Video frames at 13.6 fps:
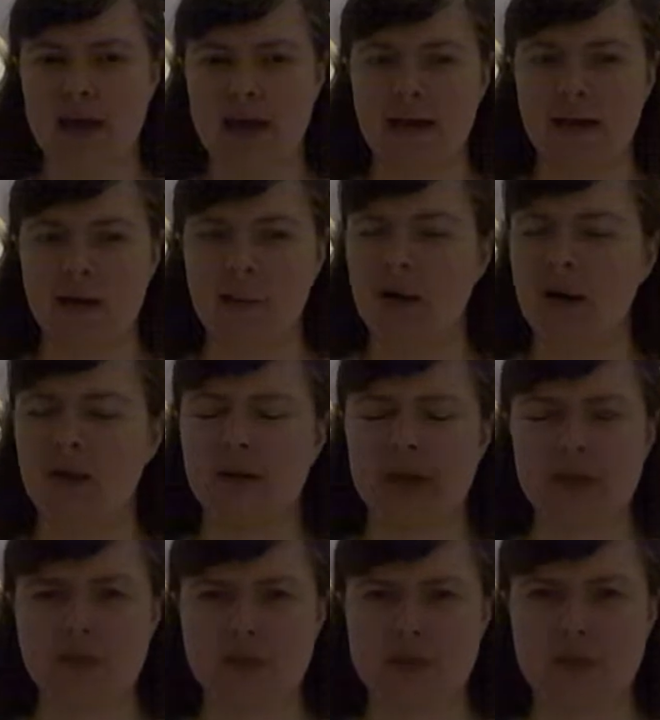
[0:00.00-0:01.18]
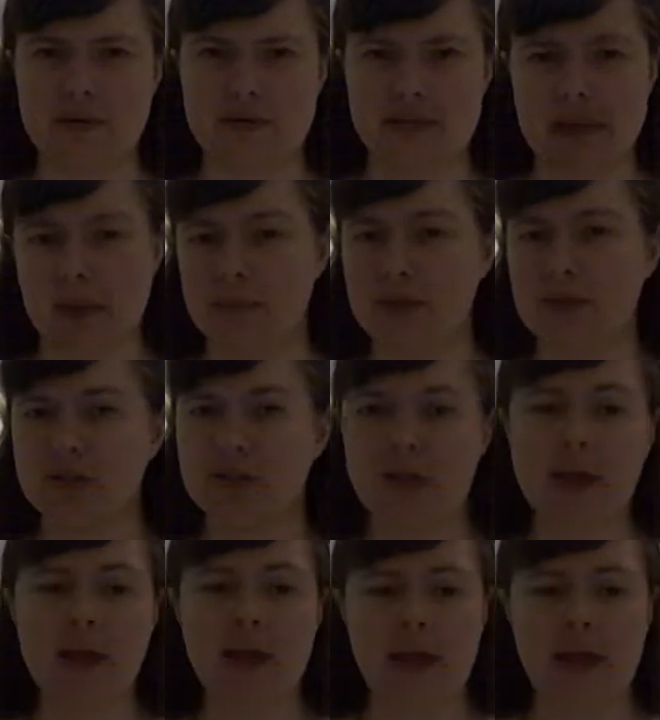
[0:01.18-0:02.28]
and apparently it was a bit damaged.